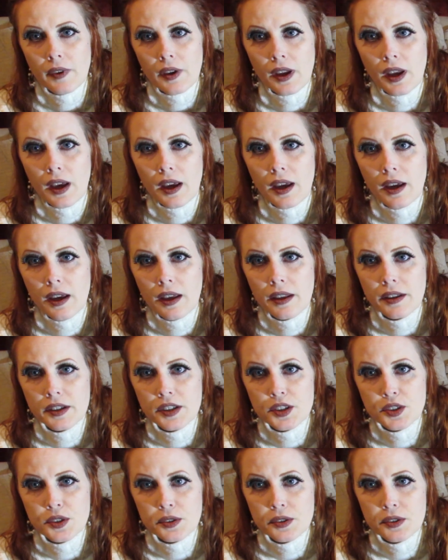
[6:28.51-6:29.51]
And the
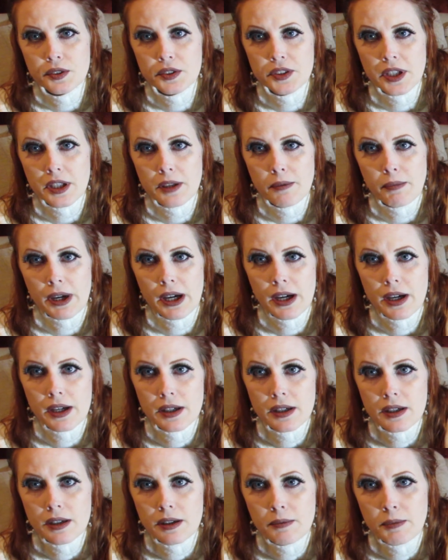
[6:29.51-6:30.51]
controls on the
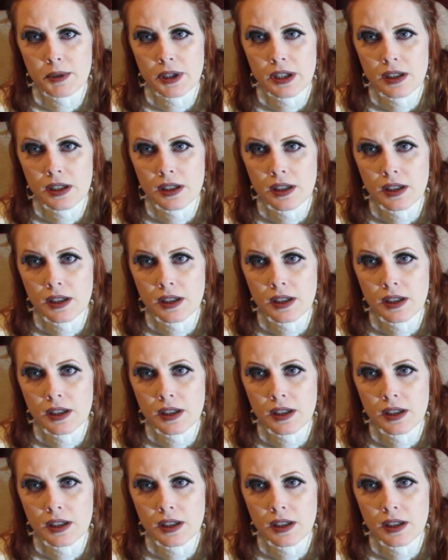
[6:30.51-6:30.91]
bottom.